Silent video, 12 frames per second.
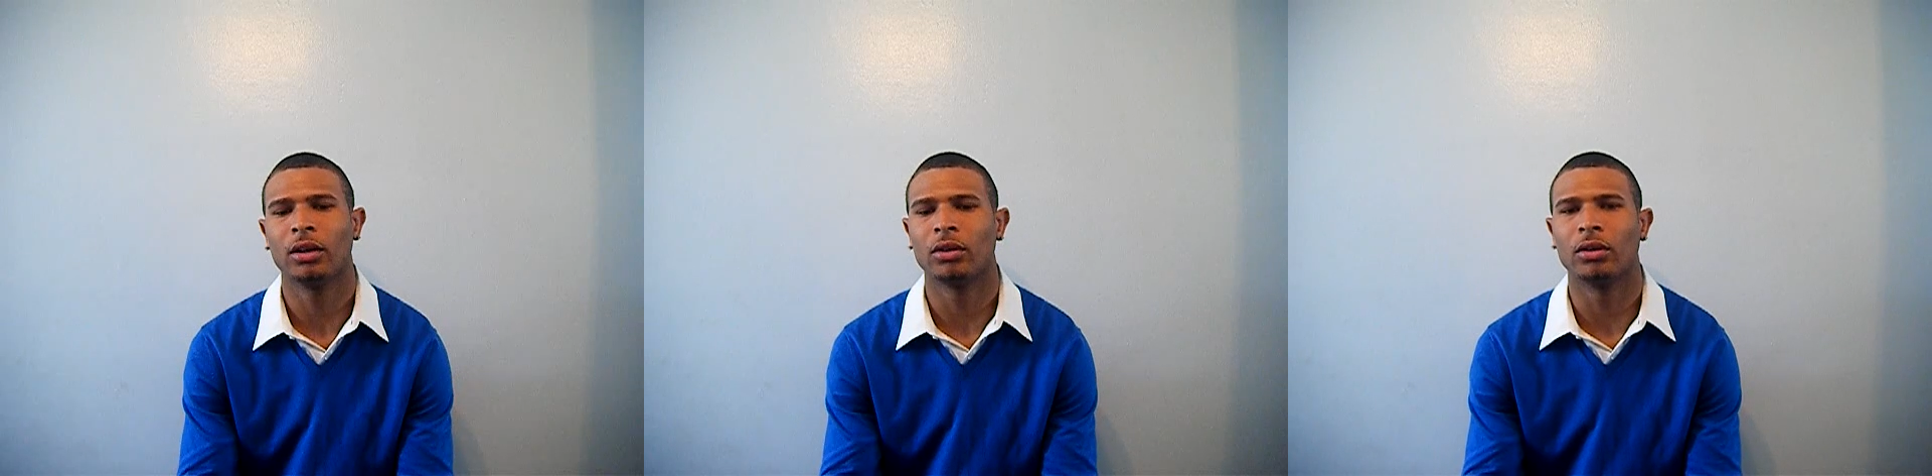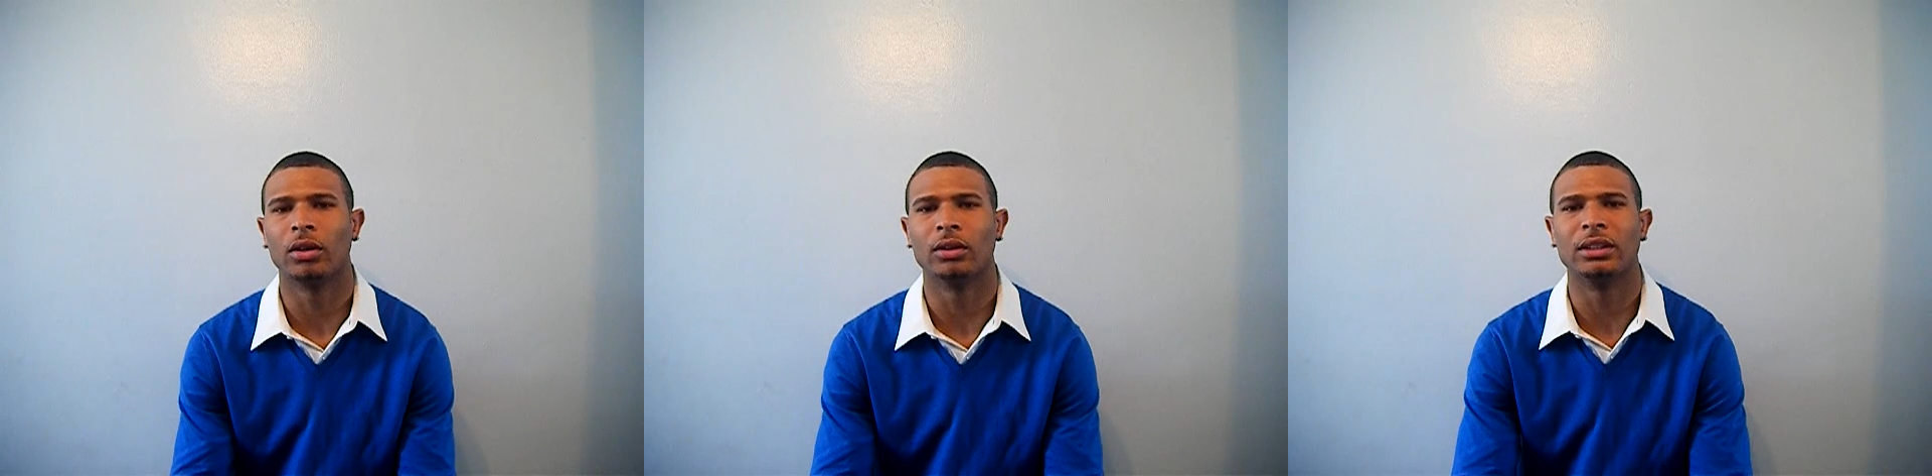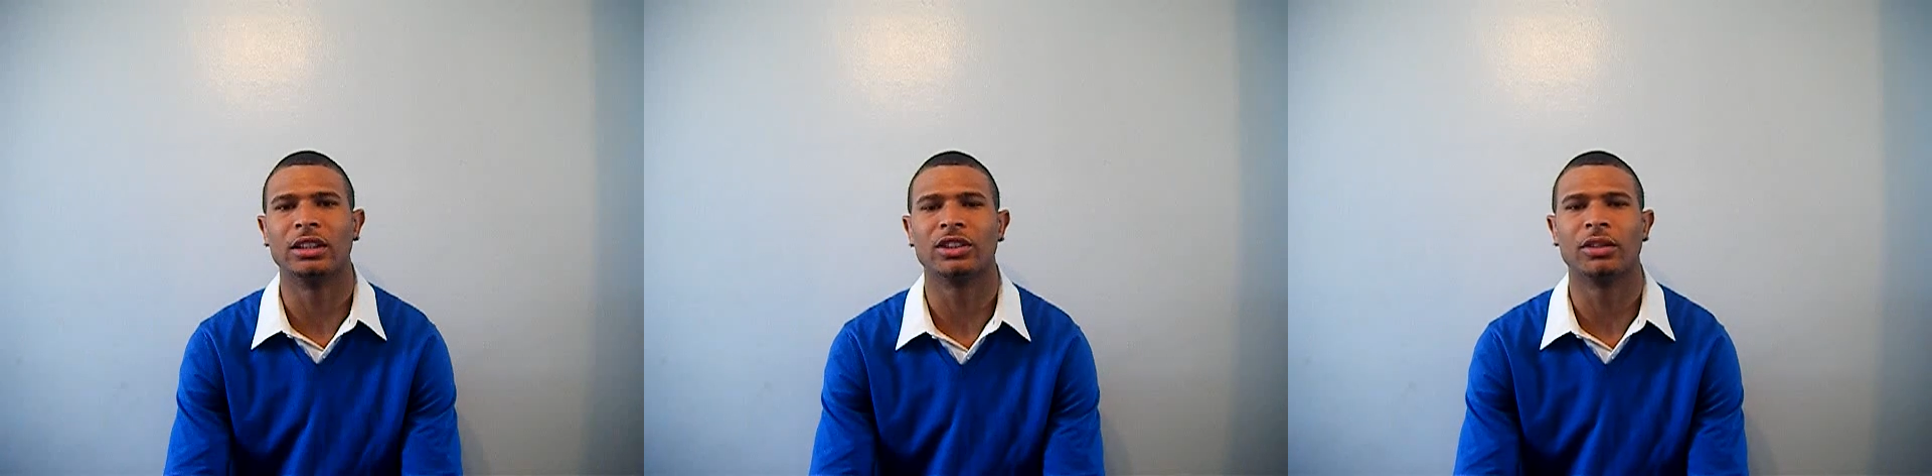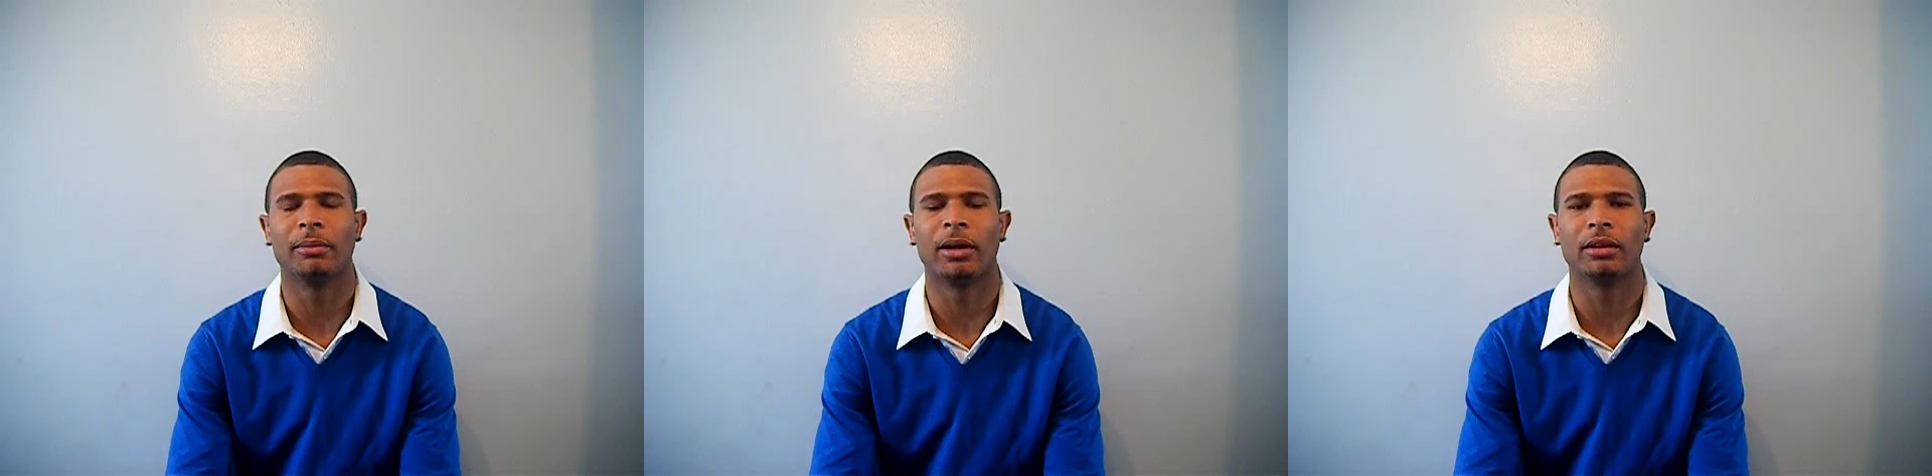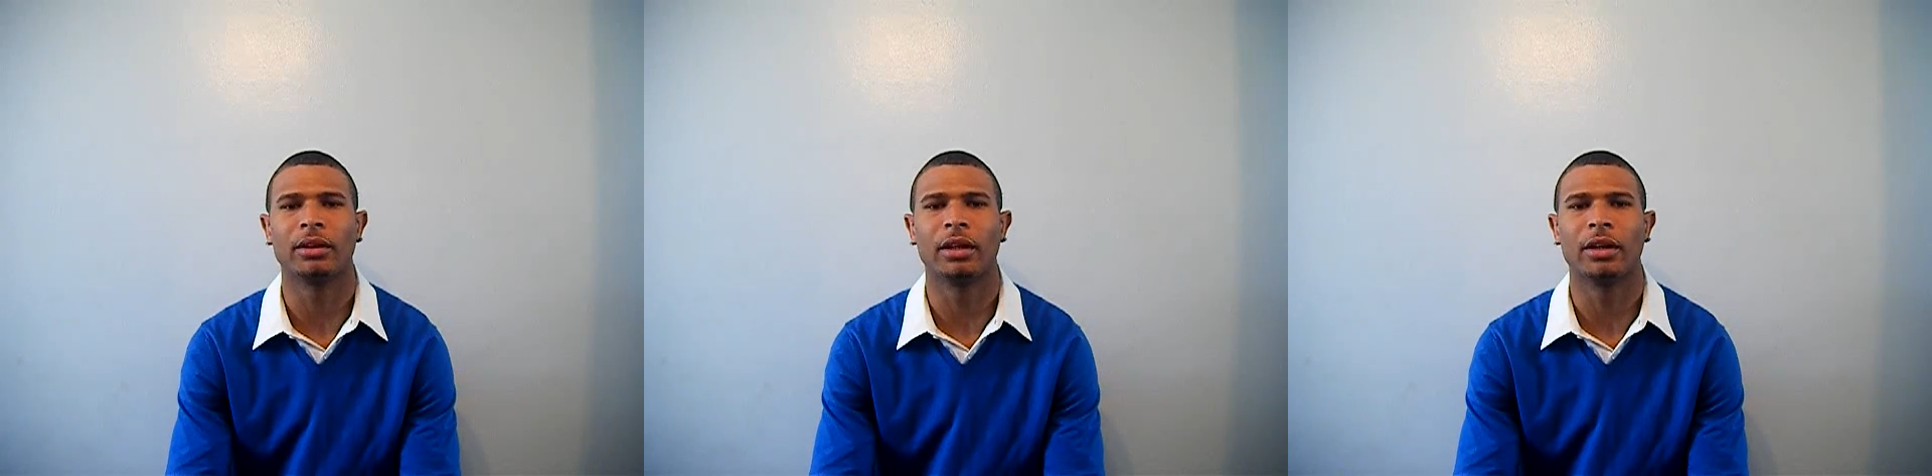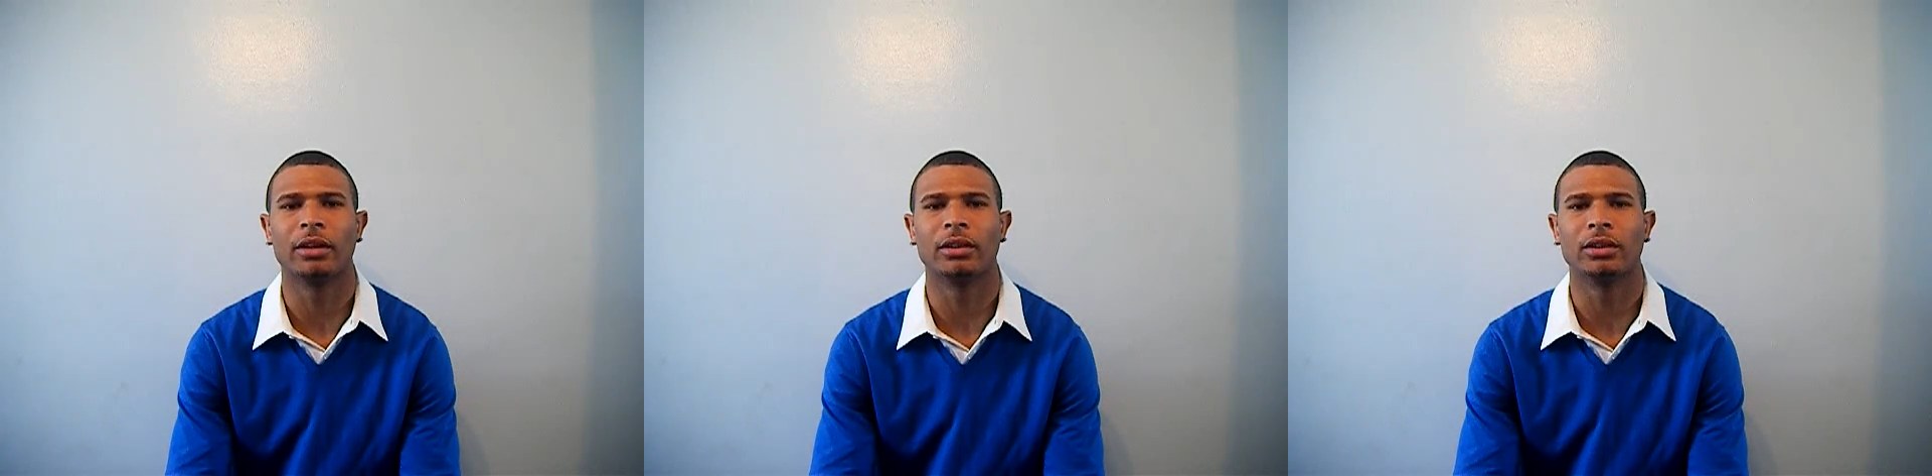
you know, dishing them out there